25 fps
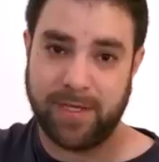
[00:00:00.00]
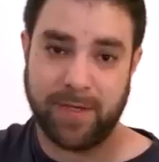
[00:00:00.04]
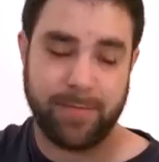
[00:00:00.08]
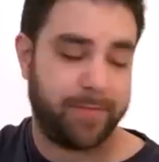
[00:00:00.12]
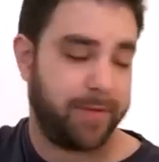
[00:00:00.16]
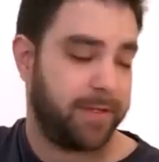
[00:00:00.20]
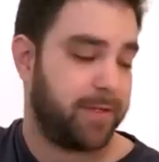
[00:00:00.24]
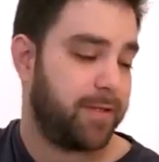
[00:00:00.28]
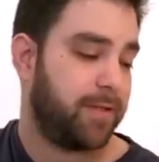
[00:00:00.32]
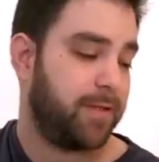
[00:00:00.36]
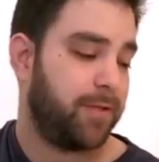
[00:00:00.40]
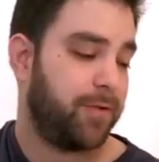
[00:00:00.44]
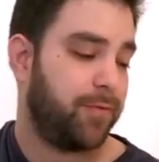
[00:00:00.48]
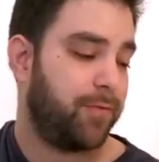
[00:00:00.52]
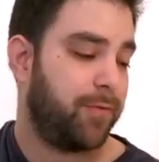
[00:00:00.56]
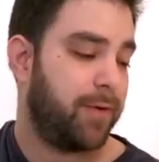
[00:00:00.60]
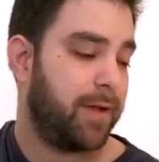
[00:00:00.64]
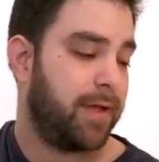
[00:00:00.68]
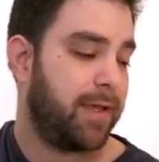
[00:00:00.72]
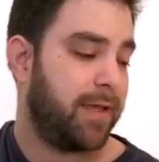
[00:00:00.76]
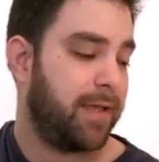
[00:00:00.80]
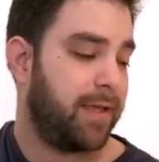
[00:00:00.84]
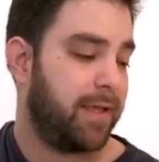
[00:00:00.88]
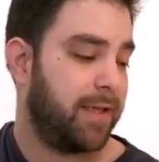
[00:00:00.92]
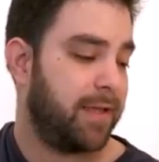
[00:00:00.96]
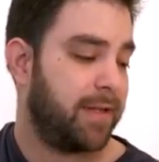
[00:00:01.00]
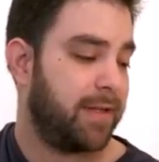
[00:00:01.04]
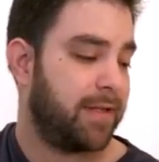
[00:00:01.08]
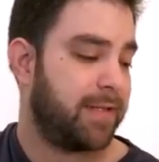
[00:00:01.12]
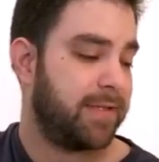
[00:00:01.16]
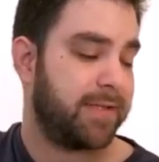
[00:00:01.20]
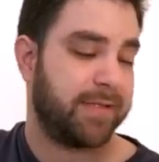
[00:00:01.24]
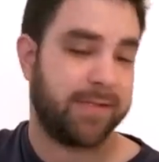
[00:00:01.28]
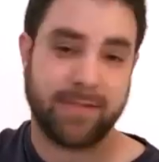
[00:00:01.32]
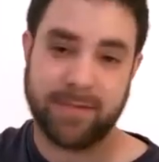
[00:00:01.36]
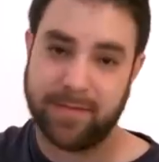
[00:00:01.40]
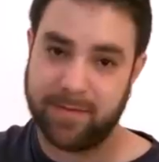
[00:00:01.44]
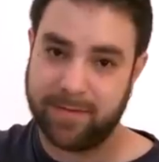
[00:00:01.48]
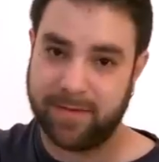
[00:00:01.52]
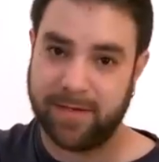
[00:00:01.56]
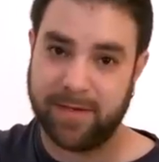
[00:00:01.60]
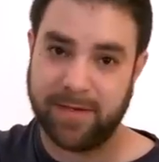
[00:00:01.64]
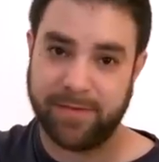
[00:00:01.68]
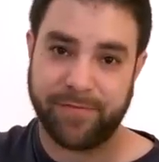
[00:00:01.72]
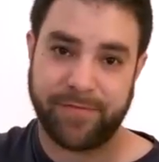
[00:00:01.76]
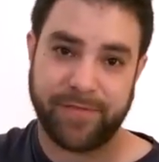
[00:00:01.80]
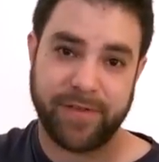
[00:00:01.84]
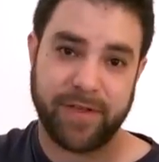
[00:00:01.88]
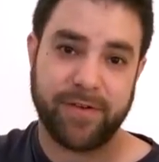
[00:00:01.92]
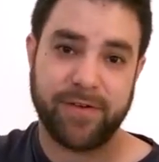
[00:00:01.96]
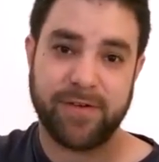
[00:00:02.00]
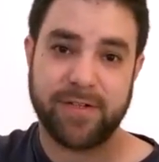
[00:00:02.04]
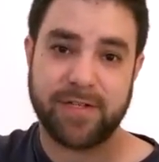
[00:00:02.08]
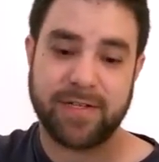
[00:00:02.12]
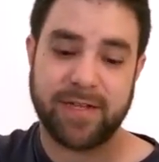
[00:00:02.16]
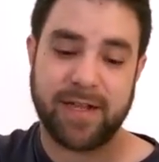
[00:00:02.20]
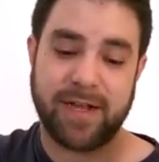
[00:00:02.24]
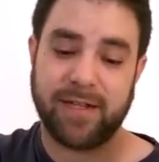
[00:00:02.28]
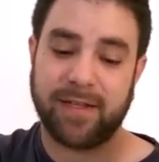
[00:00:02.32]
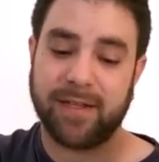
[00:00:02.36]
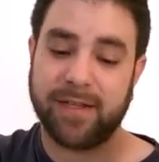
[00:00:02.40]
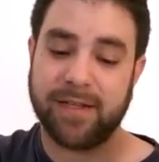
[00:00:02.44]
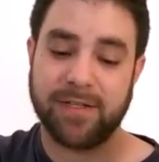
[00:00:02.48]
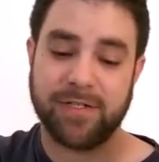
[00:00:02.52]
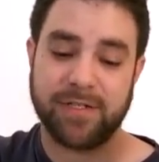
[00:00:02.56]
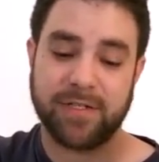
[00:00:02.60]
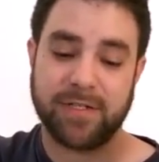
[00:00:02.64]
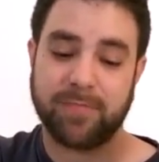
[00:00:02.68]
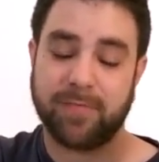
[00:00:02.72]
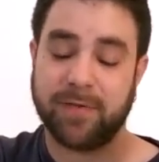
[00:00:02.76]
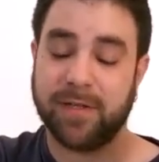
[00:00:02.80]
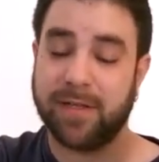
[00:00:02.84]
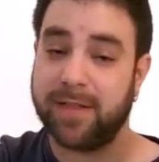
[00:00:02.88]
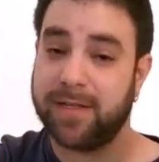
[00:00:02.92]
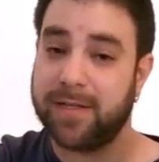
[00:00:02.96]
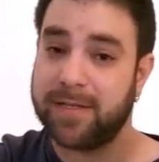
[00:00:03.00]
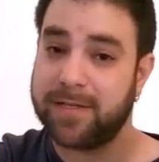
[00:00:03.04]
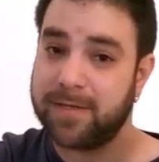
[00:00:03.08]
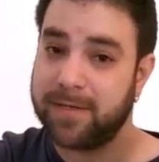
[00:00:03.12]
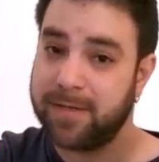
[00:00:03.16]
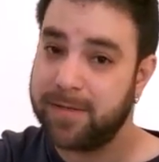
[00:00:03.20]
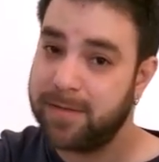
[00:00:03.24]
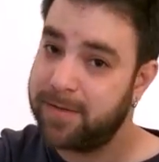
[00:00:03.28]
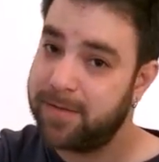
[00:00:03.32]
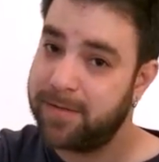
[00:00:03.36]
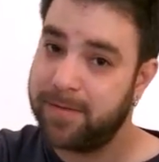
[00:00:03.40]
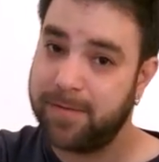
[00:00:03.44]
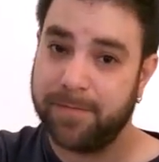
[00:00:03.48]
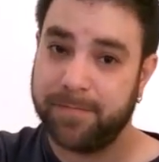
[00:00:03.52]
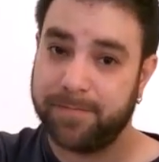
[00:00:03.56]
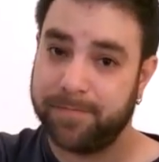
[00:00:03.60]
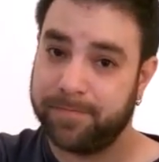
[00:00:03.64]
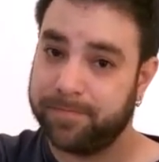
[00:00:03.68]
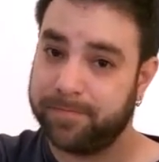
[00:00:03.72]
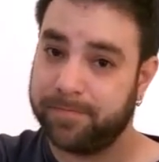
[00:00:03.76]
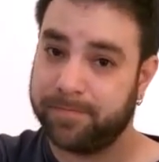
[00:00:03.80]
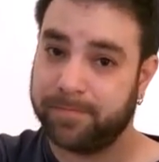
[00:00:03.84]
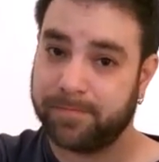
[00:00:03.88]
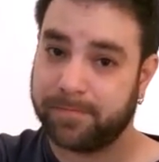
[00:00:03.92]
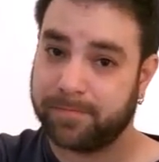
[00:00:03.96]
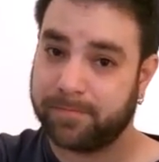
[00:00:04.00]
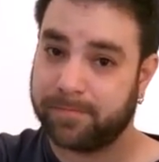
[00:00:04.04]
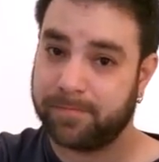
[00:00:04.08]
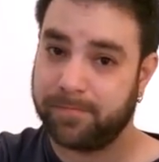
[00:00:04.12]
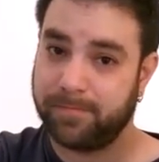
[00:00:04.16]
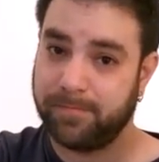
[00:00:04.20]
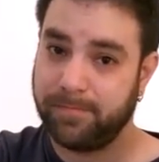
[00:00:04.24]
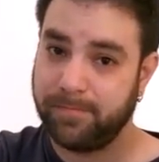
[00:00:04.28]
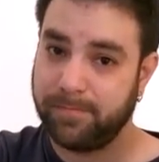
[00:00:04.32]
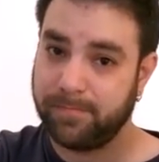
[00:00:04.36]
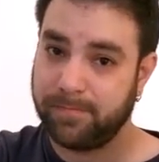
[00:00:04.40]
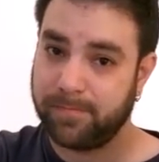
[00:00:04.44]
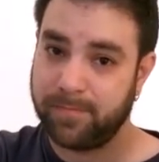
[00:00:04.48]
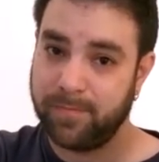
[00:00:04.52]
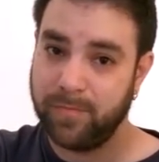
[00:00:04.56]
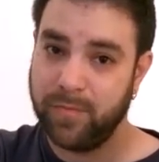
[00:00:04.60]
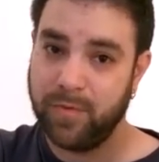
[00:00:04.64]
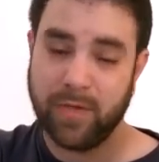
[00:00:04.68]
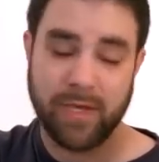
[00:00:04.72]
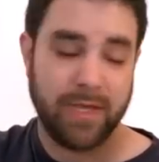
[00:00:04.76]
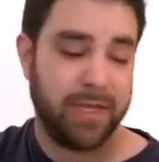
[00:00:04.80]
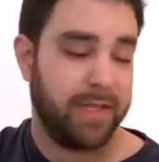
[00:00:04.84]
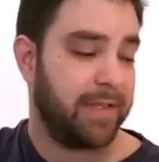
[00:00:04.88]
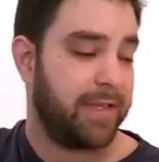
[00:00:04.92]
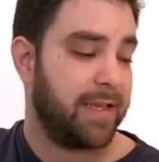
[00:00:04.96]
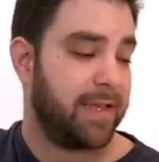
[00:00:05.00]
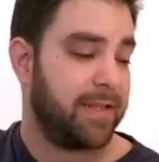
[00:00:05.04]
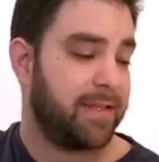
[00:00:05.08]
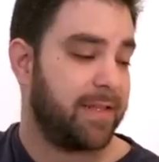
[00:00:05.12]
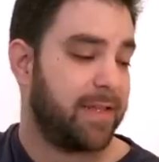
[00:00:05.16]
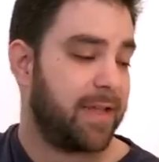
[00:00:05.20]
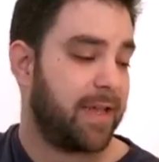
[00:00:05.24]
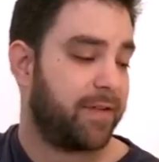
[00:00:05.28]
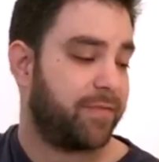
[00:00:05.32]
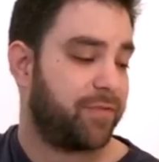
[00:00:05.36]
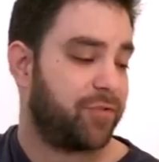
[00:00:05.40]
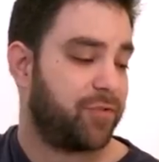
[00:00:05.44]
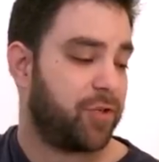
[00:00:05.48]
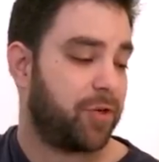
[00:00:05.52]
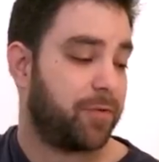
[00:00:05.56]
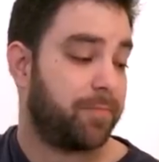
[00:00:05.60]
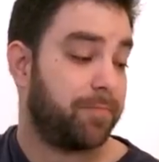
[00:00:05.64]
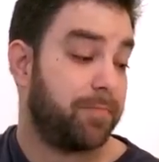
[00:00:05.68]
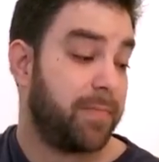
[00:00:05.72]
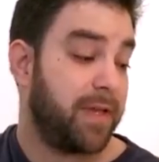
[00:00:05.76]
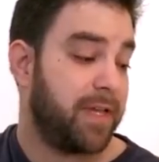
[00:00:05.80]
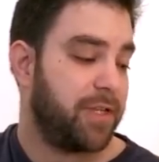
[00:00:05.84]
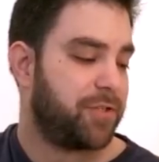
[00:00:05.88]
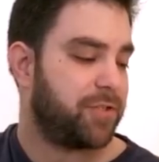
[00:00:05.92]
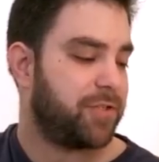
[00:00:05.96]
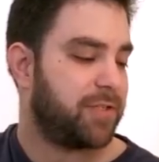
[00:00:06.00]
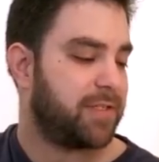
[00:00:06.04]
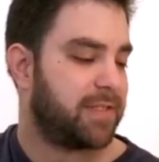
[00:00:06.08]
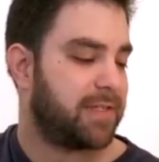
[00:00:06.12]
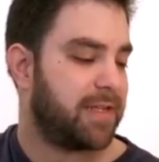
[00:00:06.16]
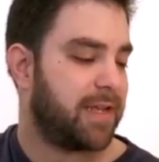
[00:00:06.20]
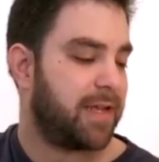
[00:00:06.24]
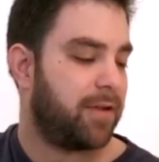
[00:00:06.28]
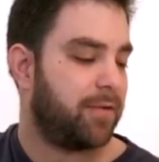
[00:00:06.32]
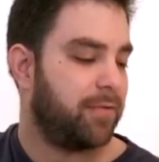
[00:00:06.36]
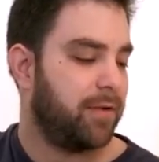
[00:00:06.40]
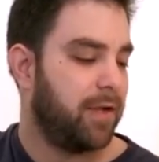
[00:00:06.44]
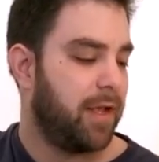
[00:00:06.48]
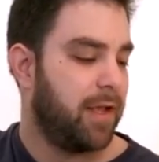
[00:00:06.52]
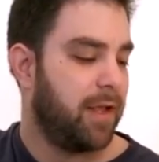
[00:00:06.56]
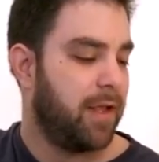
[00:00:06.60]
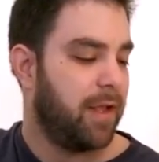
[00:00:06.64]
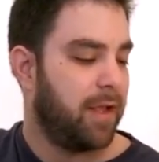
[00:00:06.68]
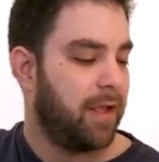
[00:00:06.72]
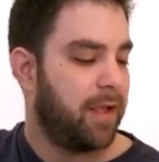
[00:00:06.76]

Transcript: keep it the way it is in finger style and just play this and get the F sharp major sound.